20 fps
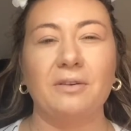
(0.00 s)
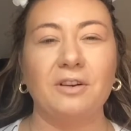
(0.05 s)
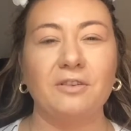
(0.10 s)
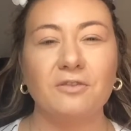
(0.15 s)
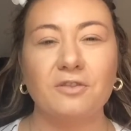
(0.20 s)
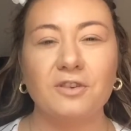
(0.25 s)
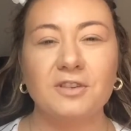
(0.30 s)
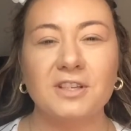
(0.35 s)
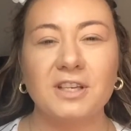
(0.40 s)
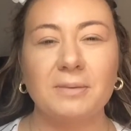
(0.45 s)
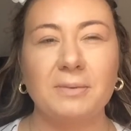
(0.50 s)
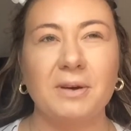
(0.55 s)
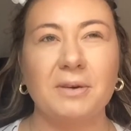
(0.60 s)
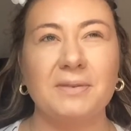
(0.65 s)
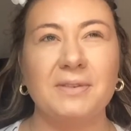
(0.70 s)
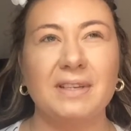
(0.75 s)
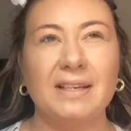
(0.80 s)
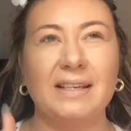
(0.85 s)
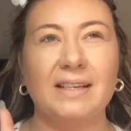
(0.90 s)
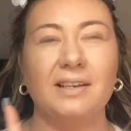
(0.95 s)
when I first came out, it
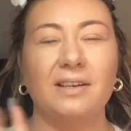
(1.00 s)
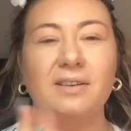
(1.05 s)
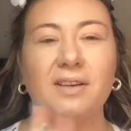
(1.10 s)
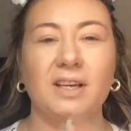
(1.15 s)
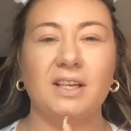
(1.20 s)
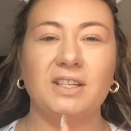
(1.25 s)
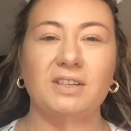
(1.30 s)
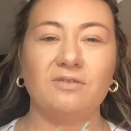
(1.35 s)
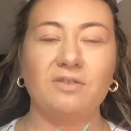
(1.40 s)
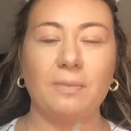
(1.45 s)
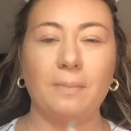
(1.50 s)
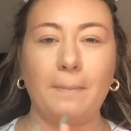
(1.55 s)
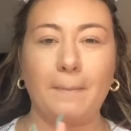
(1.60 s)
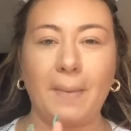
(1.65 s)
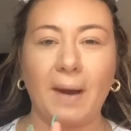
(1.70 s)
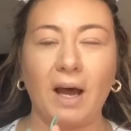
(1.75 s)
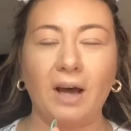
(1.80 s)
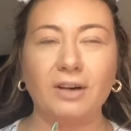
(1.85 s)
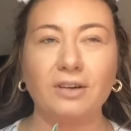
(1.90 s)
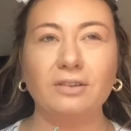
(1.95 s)
was like a different
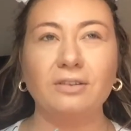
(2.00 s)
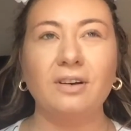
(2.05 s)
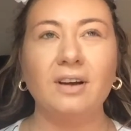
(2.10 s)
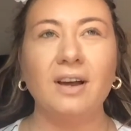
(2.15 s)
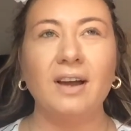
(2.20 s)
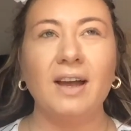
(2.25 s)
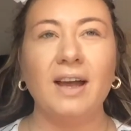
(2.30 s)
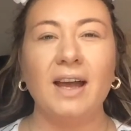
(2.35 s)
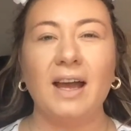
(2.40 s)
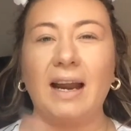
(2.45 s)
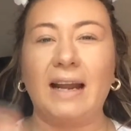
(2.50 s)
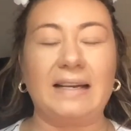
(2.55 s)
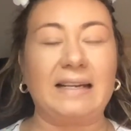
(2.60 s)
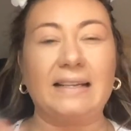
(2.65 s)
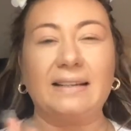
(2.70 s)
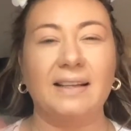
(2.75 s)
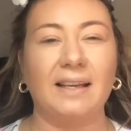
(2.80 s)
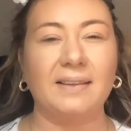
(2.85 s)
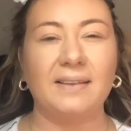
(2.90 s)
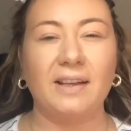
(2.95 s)
bottle. I
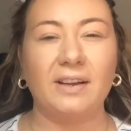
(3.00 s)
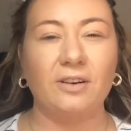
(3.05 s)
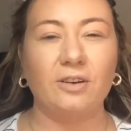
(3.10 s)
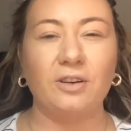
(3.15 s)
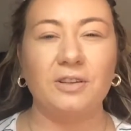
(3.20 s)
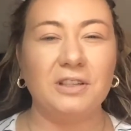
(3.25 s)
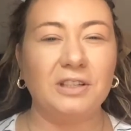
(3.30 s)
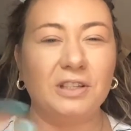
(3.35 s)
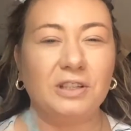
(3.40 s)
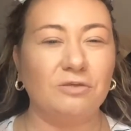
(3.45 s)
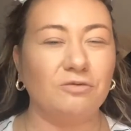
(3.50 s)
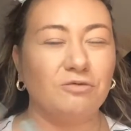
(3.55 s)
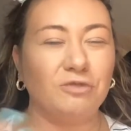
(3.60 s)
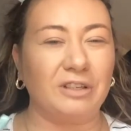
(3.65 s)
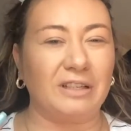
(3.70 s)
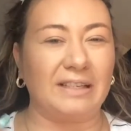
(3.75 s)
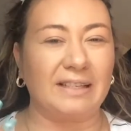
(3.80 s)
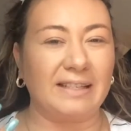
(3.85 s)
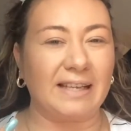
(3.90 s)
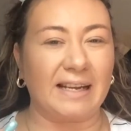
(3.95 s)
didn't like that at all. It didn't
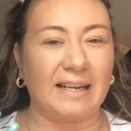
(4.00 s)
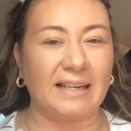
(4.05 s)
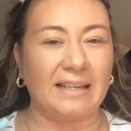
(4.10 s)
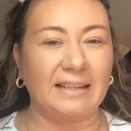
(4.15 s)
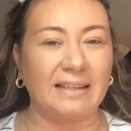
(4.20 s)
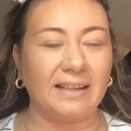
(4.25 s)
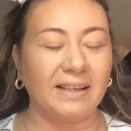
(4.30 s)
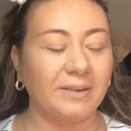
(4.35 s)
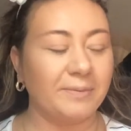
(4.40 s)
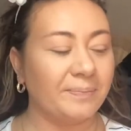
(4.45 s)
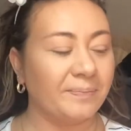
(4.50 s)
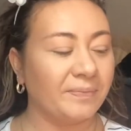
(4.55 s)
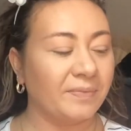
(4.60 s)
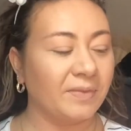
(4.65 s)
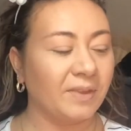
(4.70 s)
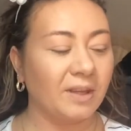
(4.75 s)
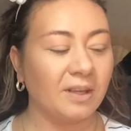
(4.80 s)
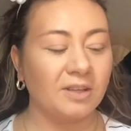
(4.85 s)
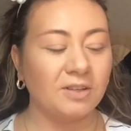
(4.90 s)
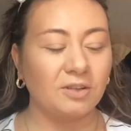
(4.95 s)
really set anything.
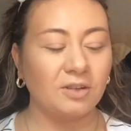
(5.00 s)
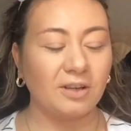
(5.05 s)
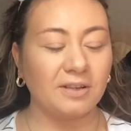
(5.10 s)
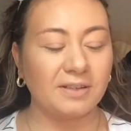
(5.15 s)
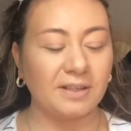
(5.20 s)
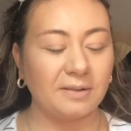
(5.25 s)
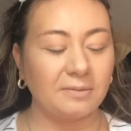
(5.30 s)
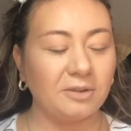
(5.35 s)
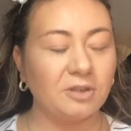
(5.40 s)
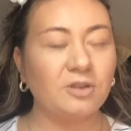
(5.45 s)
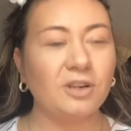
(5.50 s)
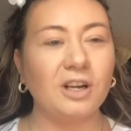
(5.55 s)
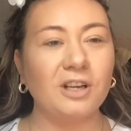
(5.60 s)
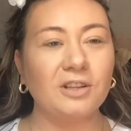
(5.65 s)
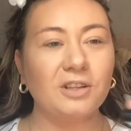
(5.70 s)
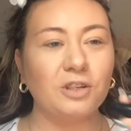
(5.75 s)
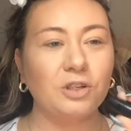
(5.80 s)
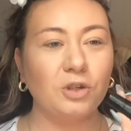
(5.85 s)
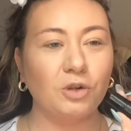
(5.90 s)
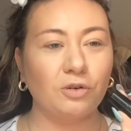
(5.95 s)
So I was like, let me try
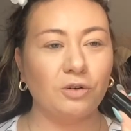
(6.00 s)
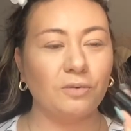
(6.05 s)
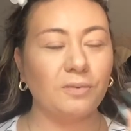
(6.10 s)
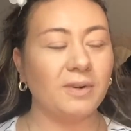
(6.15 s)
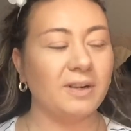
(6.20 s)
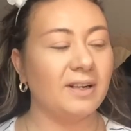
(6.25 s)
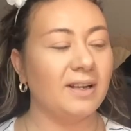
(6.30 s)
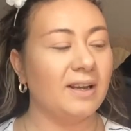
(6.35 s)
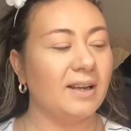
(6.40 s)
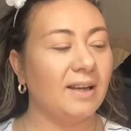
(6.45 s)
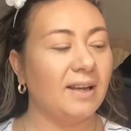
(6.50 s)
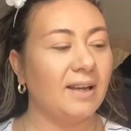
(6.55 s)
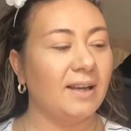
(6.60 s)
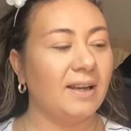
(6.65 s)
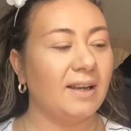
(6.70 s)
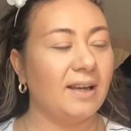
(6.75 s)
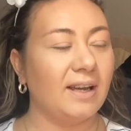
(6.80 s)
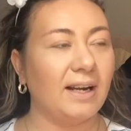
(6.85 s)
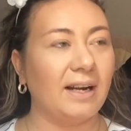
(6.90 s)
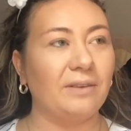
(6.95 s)
the newer one.
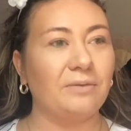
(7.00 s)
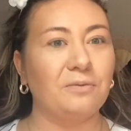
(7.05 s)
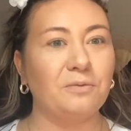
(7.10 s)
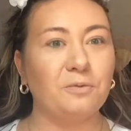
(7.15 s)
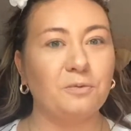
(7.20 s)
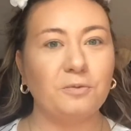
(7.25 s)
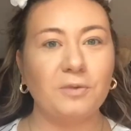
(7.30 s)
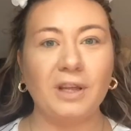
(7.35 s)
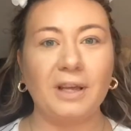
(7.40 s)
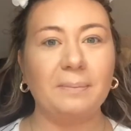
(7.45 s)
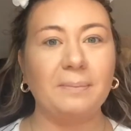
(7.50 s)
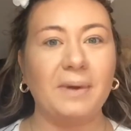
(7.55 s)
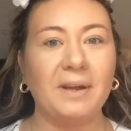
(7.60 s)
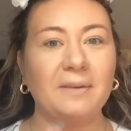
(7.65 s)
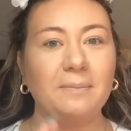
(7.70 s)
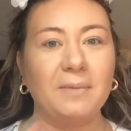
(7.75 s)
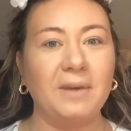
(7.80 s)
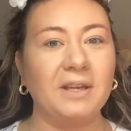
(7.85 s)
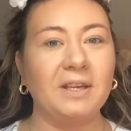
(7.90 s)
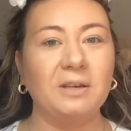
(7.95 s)
And my
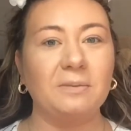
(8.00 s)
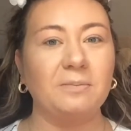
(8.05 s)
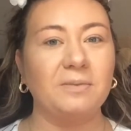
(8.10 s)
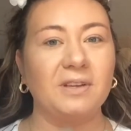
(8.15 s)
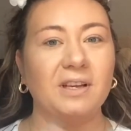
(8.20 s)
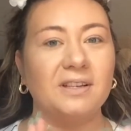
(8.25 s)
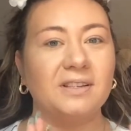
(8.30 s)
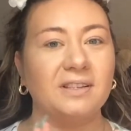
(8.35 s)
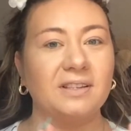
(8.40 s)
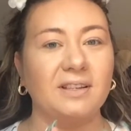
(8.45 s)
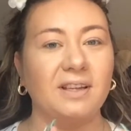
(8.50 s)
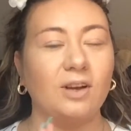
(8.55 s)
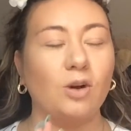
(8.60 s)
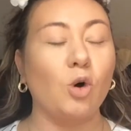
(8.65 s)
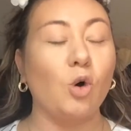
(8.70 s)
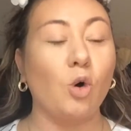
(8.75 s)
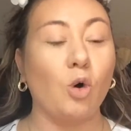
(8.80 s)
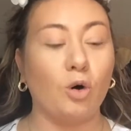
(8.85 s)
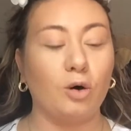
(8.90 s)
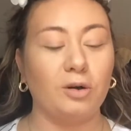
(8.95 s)
makeup lasted like
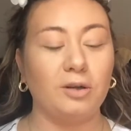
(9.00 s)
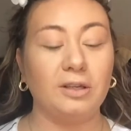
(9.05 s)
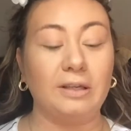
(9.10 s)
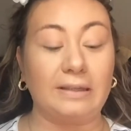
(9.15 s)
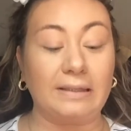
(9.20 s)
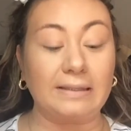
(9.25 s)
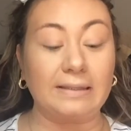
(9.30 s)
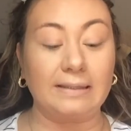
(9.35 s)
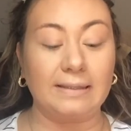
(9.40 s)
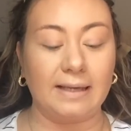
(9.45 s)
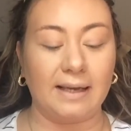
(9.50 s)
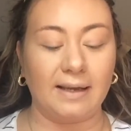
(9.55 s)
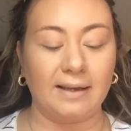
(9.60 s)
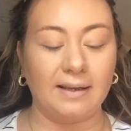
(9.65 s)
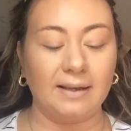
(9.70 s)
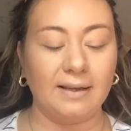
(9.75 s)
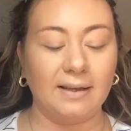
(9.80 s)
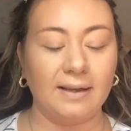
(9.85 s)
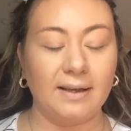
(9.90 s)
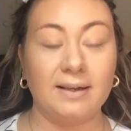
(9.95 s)
all
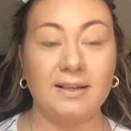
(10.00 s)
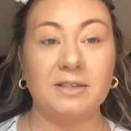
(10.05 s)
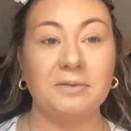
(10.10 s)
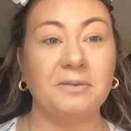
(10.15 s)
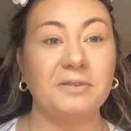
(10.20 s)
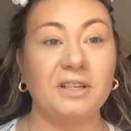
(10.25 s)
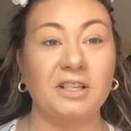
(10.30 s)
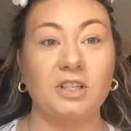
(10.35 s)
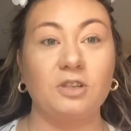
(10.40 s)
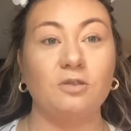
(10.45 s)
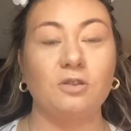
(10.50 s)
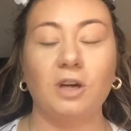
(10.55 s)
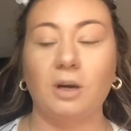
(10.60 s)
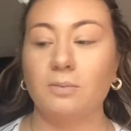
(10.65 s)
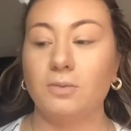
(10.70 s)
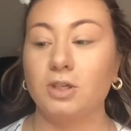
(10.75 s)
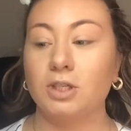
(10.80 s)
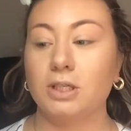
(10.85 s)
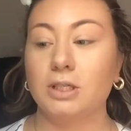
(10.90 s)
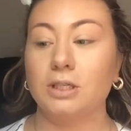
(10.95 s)
day. And it smells like
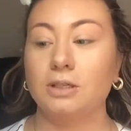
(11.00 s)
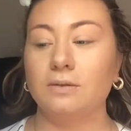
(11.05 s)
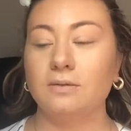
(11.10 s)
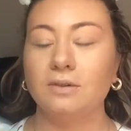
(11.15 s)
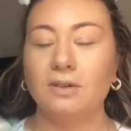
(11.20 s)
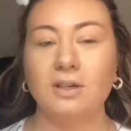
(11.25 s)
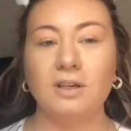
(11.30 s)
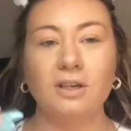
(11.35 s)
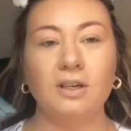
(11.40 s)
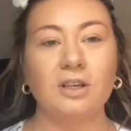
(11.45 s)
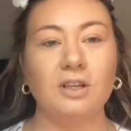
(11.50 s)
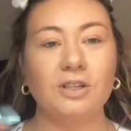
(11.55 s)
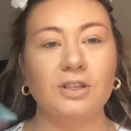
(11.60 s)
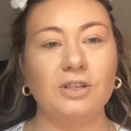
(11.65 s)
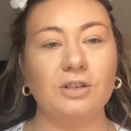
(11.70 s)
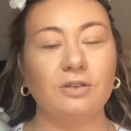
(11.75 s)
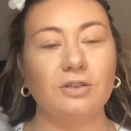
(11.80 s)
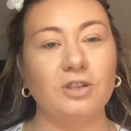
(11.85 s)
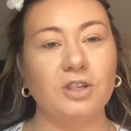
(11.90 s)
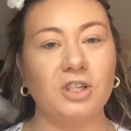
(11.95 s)
cucumbers too.
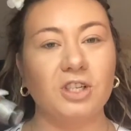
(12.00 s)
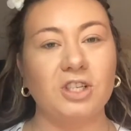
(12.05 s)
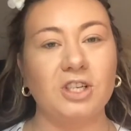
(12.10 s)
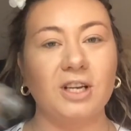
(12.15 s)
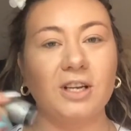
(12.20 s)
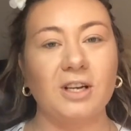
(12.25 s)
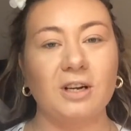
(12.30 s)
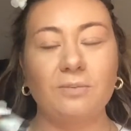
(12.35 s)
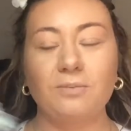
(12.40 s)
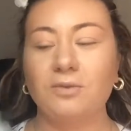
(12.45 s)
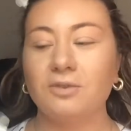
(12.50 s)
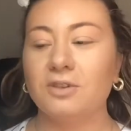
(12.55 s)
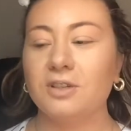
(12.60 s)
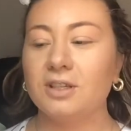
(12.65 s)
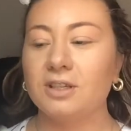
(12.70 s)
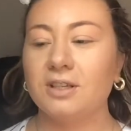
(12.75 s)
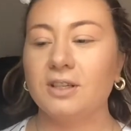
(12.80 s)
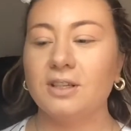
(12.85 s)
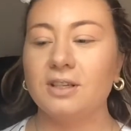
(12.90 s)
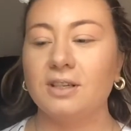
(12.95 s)
So just shake it up really
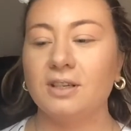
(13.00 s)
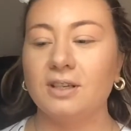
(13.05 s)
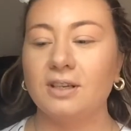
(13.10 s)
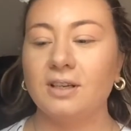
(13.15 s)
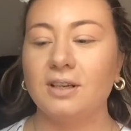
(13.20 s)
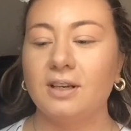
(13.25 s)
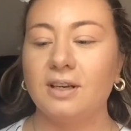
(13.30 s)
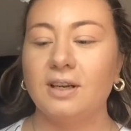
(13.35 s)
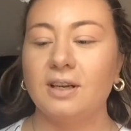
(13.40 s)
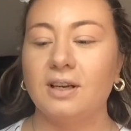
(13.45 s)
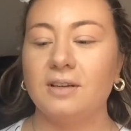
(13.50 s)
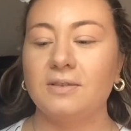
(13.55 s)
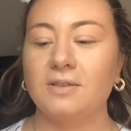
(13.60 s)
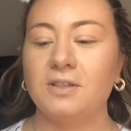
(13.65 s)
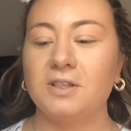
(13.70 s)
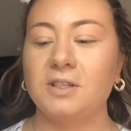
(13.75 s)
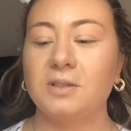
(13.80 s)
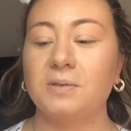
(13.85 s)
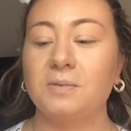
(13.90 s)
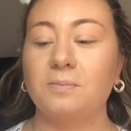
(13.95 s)
good. And
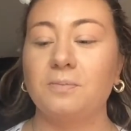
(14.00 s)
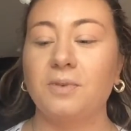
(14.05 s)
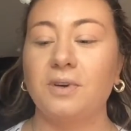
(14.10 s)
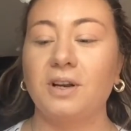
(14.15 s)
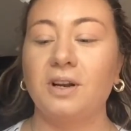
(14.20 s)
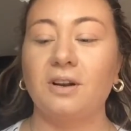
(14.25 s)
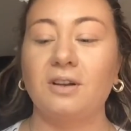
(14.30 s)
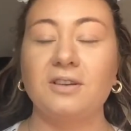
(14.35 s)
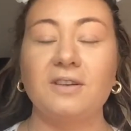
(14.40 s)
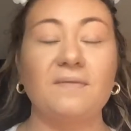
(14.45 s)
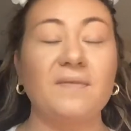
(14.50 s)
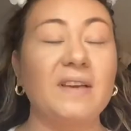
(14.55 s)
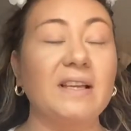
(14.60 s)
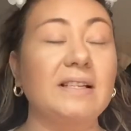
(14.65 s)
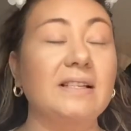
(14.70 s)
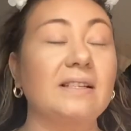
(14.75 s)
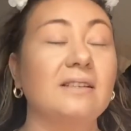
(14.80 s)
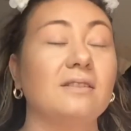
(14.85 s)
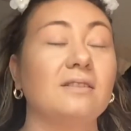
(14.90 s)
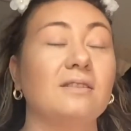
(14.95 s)
just spray it on your
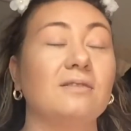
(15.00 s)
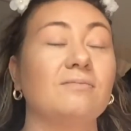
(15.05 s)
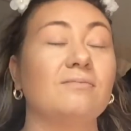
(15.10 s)
face.